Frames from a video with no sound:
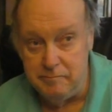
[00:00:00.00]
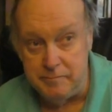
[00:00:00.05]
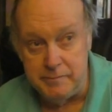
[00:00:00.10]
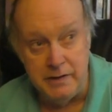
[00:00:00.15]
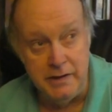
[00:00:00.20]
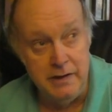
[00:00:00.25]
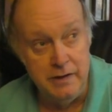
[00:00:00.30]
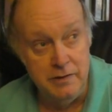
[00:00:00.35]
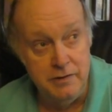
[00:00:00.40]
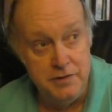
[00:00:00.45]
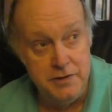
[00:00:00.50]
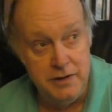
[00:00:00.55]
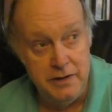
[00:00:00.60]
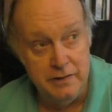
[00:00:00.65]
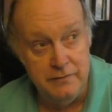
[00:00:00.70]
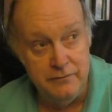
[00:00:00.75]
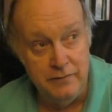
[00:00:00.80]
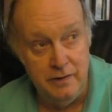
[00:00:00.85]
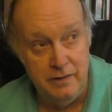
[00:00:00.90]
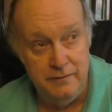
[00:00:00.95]
The energy
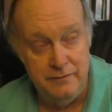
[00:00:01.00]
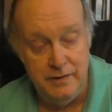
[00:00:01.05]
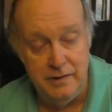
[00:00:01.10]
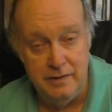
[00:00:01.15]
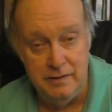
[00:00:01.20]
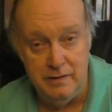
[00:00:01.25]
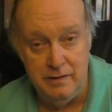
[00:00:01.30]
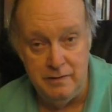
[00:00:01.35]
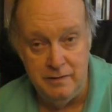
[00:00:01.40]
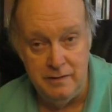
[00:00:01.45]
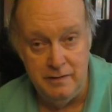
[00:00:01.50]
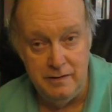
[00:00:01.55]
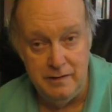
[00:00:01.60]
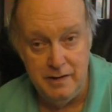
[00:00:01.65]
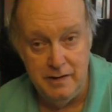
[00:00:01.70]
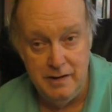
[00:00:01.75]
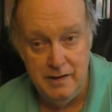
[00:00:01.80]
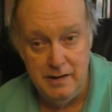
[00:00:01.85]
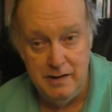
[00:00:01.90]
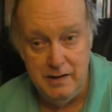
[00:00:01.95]
involved here on
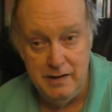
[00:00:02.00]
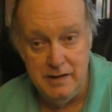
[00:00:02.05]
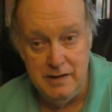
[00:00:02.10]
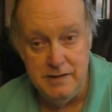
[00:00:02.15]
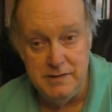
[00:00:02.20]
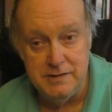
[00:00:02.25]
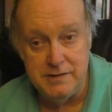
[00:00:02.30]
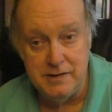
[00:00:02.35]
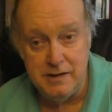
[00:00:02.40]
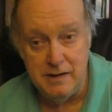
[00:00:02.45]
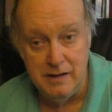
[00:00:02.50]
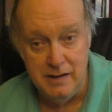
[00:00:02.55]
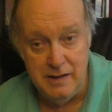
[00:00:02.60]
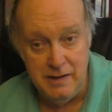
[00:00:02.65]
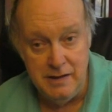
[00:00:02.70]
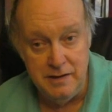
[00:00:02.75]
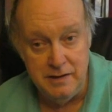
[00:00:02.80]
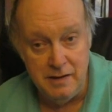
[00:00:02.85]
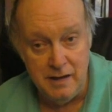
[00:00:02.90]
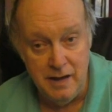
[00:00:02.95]
Earth is
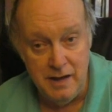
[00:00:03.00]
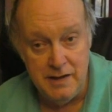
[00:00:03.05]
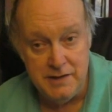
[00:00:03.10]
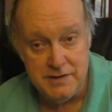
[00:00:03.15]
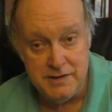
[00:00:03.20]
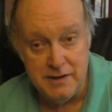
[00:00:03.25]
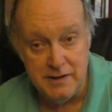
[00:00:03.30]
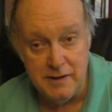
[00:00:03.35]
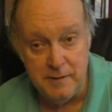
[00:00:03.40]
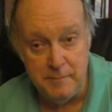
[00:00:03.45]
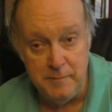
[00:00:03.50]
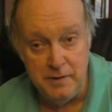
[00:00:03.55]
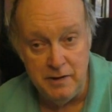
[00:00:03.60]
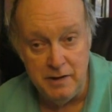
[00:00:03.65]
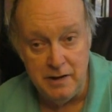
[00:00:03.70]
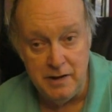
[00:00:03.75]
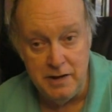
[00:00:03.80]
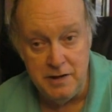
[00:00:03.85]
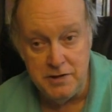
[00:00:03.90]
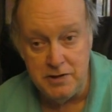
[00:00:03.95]
in constant
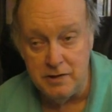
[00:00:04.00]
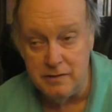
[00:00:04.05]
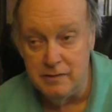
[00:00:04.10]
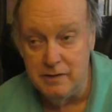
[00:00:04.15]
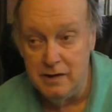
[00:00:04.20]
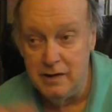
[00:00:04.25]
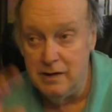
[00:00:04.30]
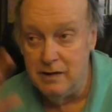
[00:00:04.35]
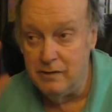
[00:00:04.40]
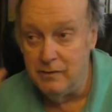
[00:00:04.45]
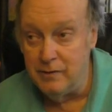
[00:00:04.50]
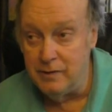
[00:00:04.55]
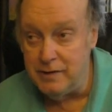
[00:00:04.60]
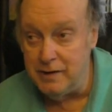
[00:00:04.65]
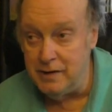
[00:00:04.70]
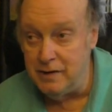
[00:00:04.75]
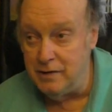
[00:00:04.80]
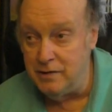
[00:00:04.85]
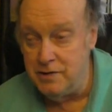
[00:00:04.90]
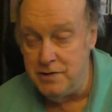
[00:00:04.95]
communication with
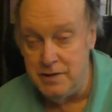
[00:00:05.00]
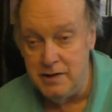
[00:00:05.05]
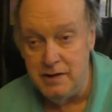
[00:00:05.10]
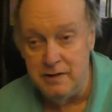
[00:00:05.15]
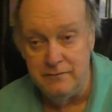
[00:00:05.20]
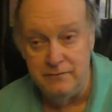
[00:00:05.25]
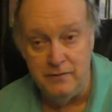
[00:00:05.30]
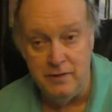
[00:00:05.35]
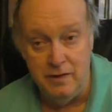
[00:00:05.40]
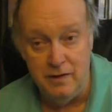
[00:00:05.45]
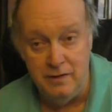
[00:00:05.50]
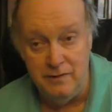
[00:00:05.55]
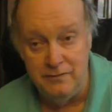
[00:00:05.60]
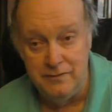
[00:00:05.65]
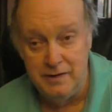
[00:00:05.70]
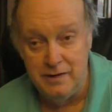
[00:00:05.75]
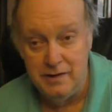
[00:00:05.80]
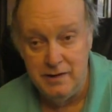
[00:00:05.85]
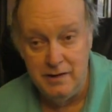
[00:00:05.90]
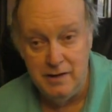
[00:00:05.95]
the energy
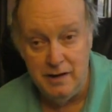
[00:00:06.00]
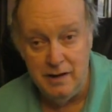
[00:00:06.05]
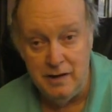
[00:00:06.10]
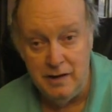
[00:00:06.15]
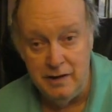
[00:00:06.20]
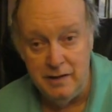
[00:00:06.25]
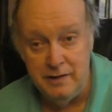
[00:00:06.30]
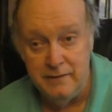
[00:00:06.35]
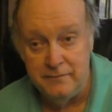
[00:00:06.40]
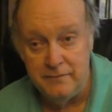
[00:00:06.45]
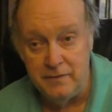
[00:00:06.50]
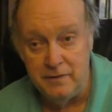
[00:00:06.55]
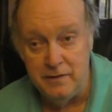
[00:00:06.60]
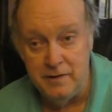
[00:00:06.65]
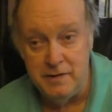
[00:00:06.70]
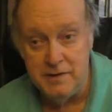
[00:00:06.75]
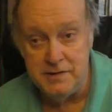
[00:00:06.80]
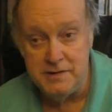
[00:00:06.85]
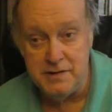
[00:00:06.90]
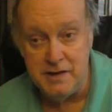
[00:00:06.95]
involved on the
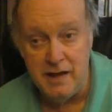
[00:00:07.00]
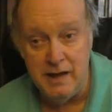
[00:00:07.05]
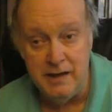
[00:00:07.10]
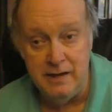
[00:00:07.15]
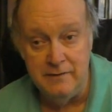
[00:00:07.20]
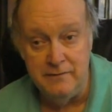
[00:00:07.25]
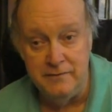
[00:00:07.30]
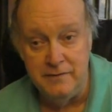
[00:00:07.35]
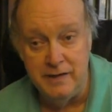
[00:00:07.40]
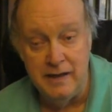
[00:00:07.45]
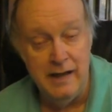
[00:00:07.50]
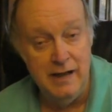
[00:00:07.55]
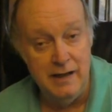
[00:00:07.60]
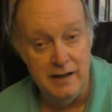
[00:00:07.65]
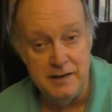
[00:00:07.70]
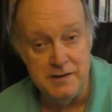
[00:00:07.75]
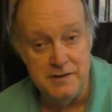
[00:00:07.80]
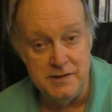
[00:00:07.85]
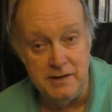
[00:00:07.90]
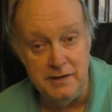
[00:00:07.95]
furthest side of the
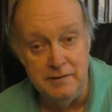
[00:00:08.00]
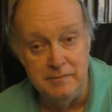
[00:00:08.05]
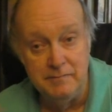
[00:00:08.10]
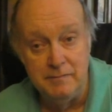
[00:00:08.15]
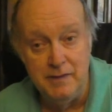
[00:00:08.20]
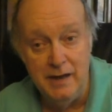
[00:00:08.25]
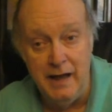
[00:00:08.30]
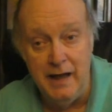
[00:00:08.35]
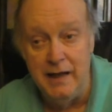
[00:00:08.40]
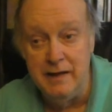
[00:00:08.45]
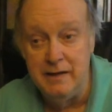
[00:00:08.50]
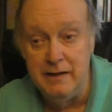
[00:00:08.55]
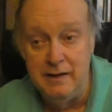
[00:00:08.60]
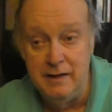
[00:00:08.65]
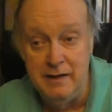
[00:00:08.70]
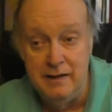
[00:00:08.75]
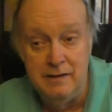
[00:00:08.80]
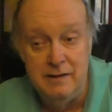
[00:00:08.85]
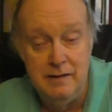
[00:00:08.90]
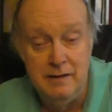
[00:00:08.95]
galaxy. And
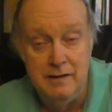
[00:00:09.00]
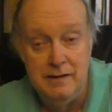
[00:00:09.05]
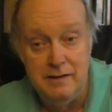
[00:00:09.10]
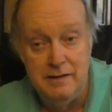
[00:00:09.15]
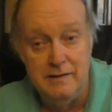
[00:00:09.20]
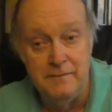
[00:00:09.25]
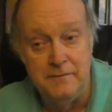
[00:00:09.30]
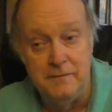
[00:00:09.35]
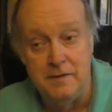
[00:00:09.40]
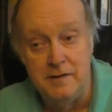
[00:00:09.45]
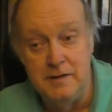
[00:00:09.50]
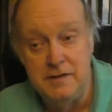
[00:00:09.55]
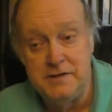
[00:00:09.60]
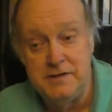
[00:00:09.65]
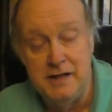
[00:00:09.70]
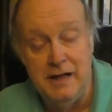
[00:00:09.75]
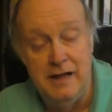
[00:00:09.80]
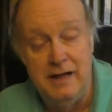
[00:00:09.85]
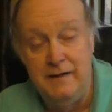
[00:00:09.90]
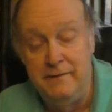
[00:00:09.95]
then the furthest
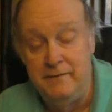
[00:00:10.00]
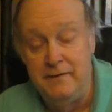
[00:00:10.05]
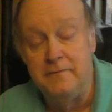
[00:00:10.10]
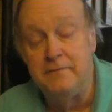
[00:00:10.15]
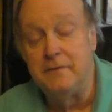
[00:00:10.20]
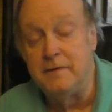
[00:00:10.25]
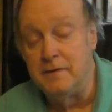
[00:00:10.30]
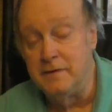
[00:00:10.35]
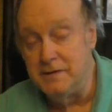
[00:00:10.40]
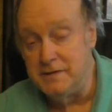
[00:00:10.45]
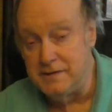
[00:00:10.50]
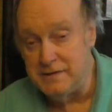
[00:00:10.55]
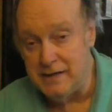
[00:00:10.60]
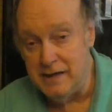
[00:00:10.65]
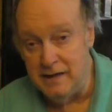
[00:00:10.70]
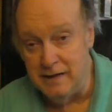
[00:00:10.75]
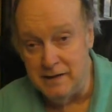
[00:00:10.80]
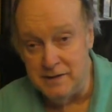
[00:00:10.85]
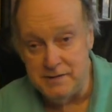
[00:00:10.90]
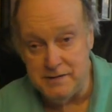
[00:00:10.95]
side of the furthest
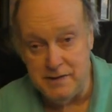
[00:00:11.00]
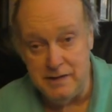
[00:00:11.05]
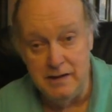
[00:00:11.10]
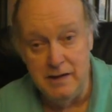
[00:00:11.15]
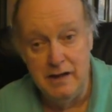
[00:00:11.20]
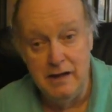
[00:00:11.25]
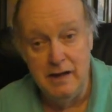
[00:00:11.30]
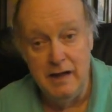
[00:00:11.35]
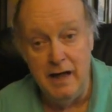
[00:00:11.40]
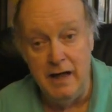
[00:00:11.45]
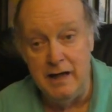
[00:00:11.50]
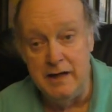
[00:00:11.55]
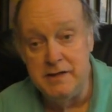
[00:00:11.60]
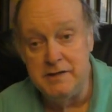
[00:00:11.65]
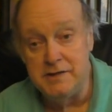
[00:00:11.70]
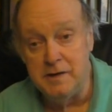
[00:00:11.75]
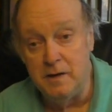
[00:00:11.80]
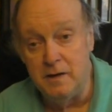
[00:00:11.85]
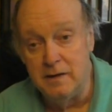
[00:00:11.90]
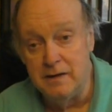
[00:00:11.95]
galaxy. And
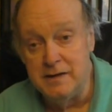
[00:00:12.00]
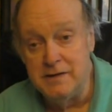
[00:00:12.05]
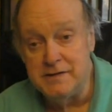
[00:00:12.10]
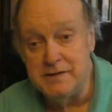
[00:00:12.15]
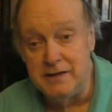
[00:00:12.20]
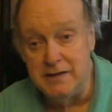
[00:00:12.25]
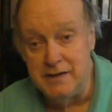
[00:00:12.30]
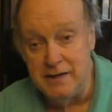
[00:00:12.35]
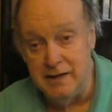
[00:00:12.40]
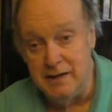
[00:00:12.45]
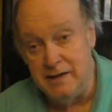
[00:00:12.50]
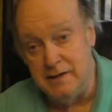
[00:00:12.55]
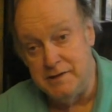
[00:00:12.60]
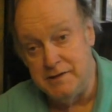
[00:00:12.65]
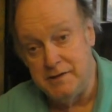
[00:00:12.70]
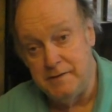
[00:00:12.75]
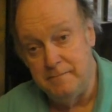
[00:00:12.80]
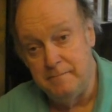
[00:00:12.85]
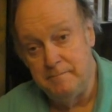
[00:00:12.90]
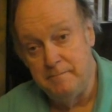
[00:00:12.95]
it's all
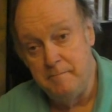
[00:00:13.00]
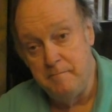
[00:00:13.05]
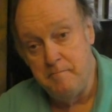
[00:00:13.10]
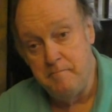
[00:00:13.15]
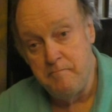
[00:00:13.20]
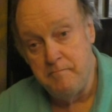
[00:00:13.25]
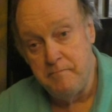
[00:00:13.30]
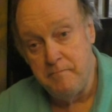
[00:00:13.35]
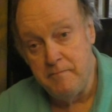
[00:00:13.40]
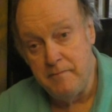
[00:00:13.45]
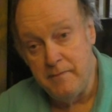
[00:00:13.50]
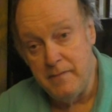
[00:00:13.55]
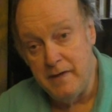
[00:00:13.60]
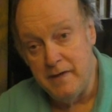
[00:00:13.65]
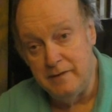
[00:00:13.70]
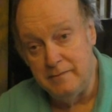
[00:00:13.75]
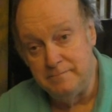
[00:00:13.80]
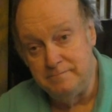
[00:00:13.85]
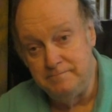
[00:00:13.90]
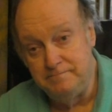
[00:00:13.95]
instantaneous. I was just going to say,
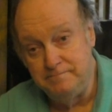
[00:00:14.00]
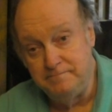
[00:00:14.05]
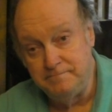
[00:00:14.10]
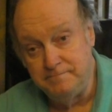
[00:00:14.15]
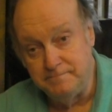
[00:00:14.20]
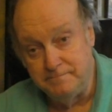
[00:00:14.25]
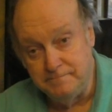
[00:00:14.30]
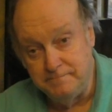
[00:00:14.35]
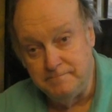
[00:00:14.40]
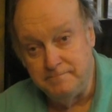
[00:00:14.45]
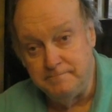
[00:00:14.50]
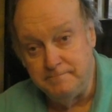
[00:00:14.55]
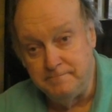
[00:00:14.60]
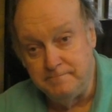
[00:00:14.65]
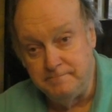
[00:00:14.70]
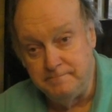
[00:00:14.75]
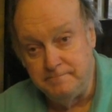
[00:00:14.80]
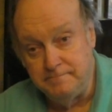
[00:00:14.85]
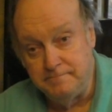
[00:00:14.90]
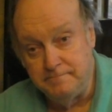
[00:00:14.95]
yes.
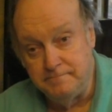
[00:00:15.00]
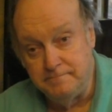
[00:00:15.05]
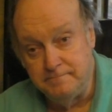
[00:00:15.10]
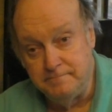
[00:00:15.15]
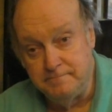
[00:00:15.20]
There's no